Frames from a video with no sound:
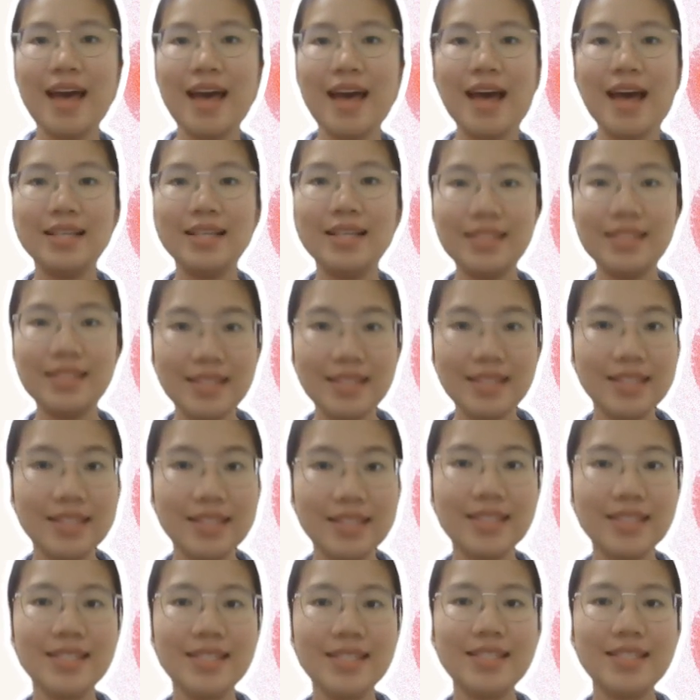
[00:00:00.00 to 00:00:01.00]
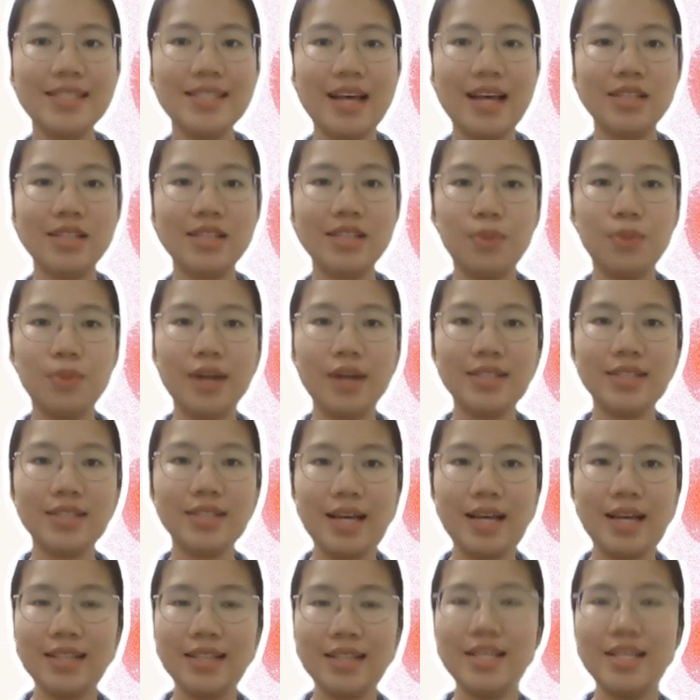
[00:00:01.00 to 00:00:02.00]
and synthesis as well
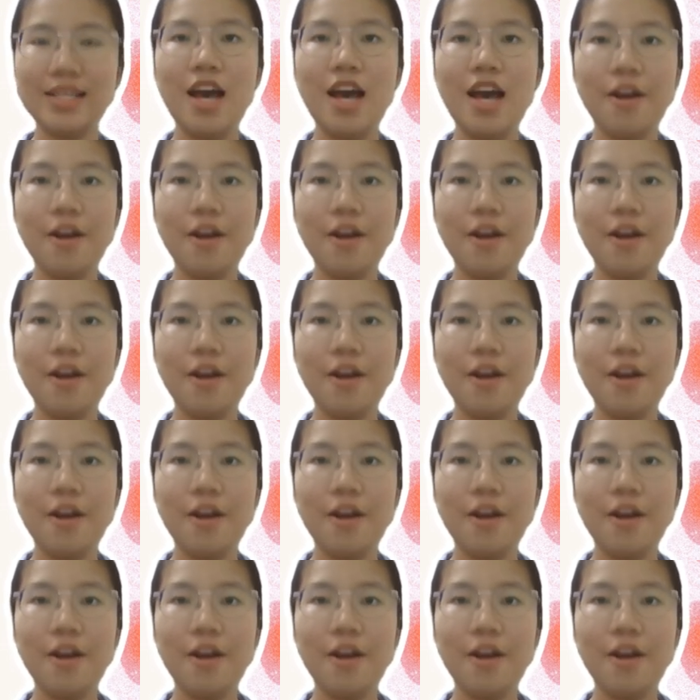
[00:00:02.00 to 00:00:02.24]
as